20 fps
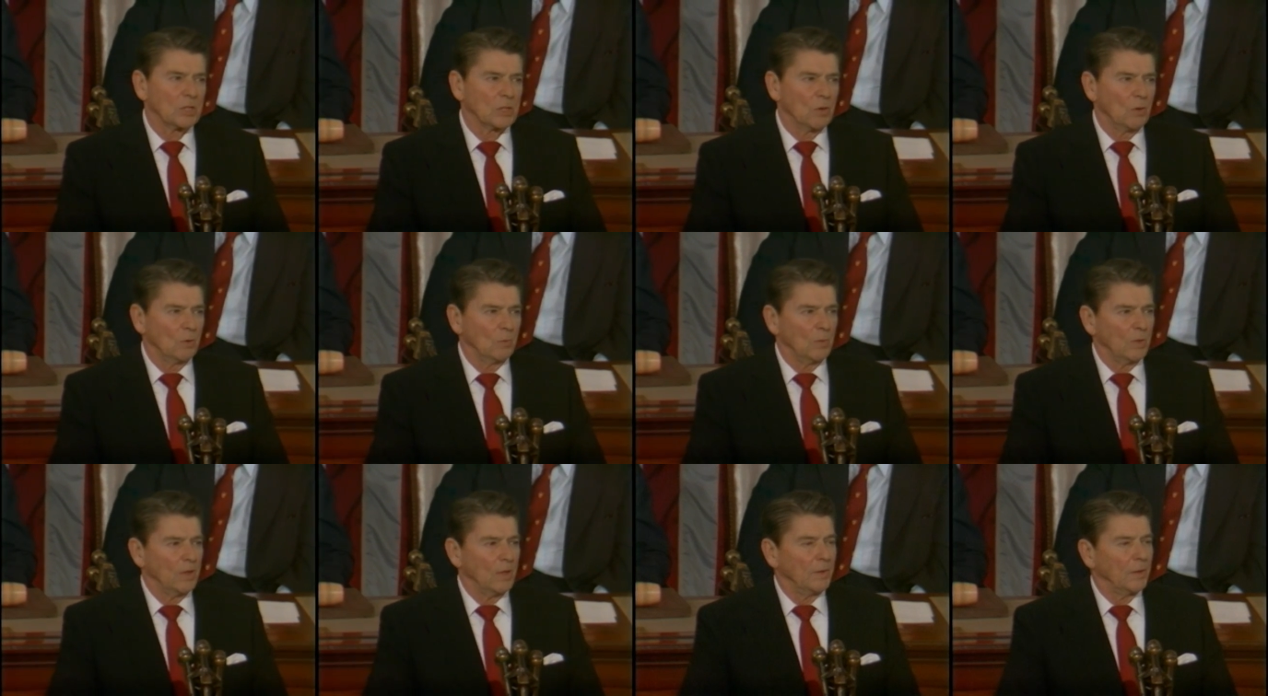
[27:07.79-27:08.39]

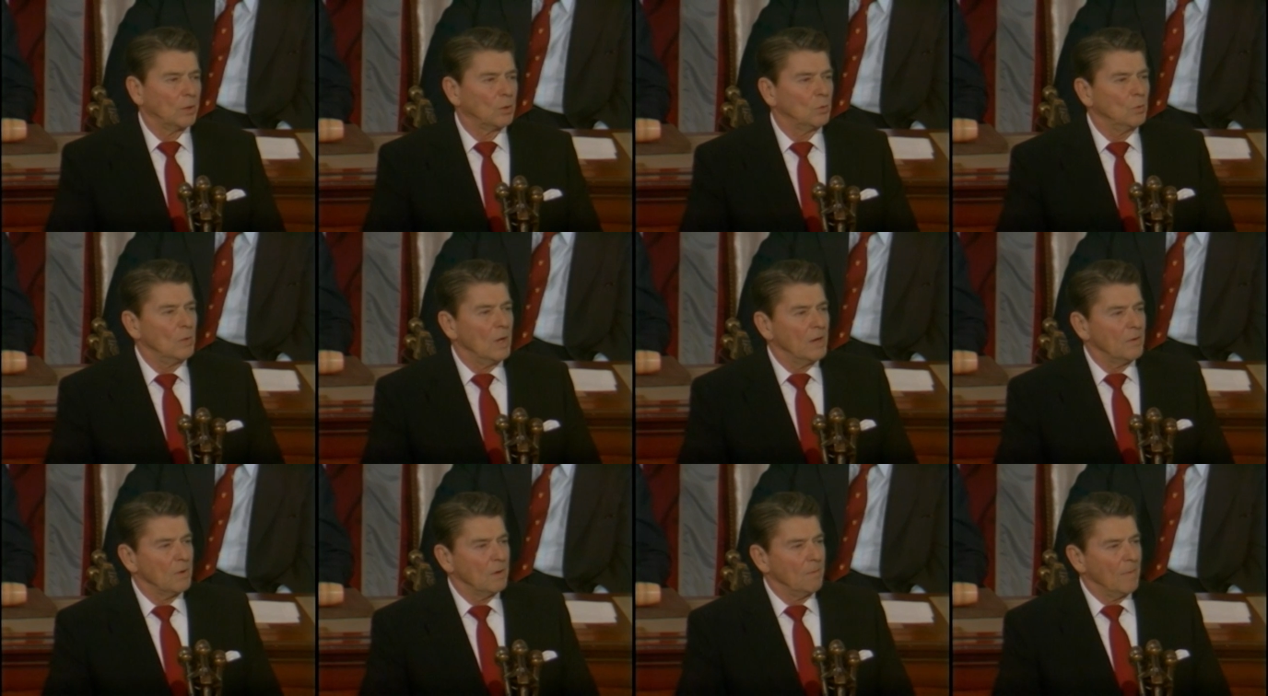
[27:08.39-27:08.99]
zone within the
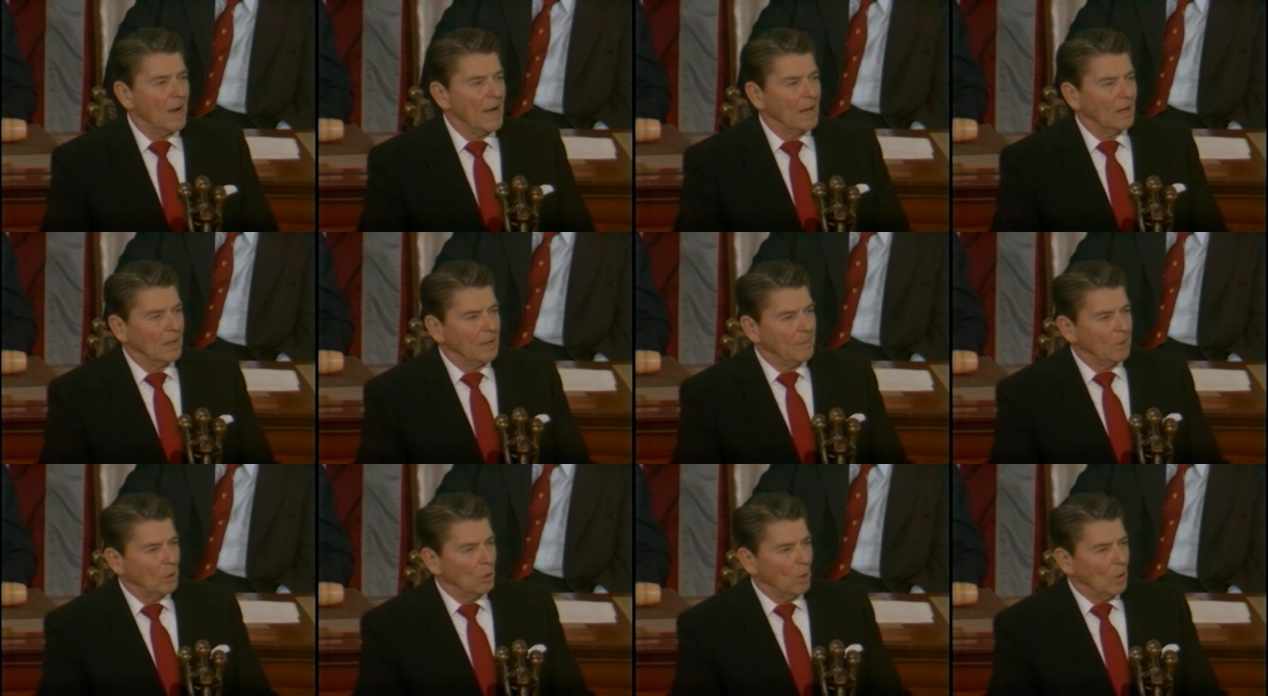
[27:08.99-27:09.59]
200 mile
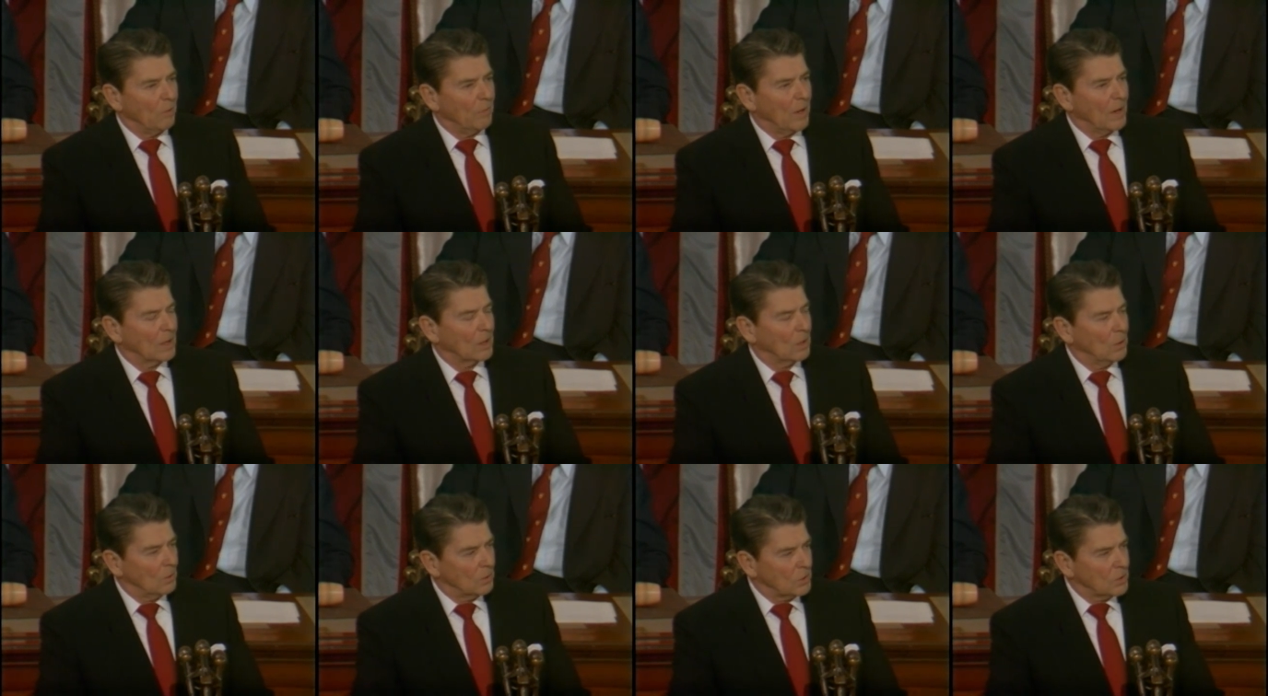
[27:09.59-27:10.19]
limit off our
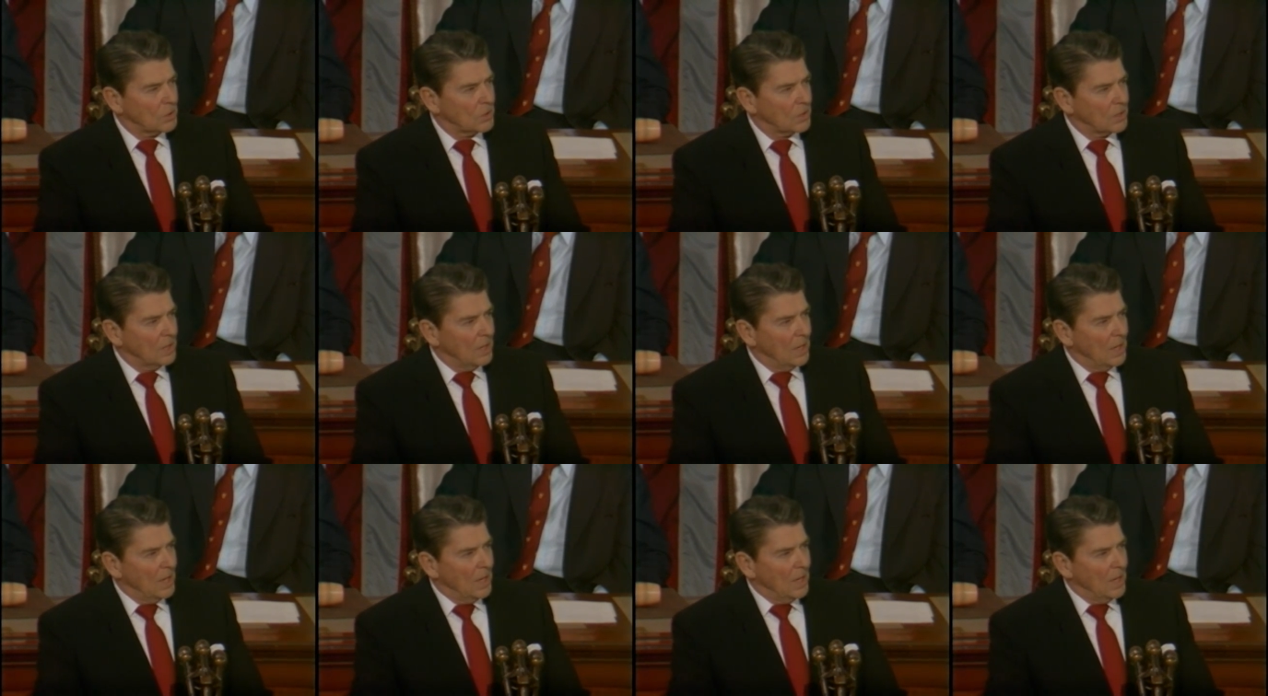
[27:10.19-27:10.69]
coasts,